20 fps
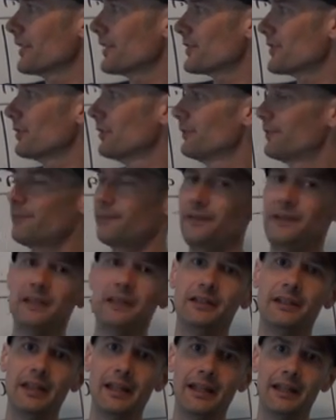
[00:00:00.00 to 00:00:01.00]
that's going to
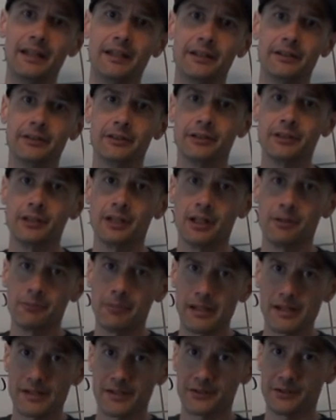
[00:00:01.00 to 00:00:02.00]
feed in
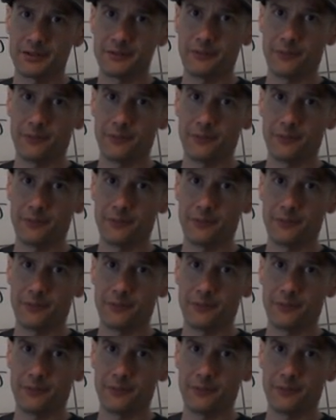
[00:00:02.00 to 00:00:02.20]
basically